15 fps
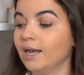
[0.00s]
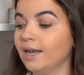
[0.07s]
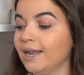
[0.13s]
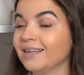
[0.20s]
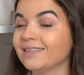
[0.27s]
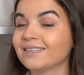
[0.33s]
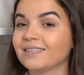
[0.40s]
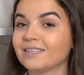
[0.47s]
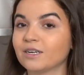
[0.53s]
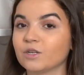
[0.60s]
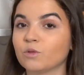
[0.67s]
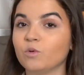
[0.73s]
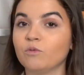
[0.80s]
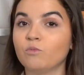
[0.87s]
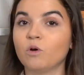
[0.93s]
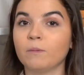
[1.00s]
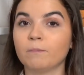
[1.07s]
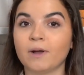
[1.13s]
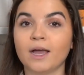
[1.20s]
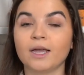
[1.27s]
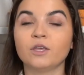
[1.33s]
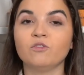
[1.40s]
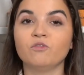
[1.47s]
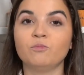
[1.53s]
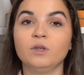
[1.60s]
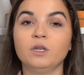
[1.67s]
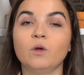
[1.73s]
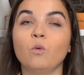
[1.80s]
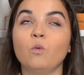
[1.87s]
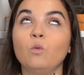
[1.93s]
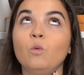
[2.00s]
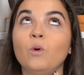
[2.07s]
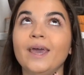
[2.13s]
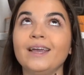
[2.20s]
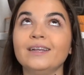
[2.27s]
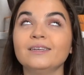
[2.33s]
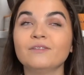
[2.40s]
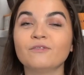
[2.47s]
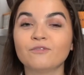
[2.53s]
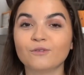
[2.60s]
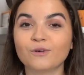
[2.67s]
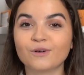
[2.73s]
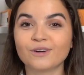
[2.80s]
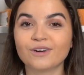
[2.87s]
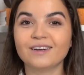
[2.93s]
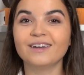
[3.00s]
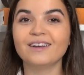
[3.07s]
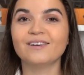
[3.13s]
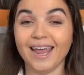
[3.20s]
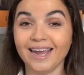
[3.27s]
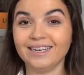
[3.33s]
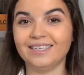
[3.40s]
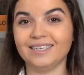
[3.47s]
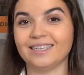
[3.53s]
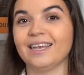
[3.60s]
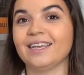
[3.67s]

Let's start with one bag you've been waiting for ages, like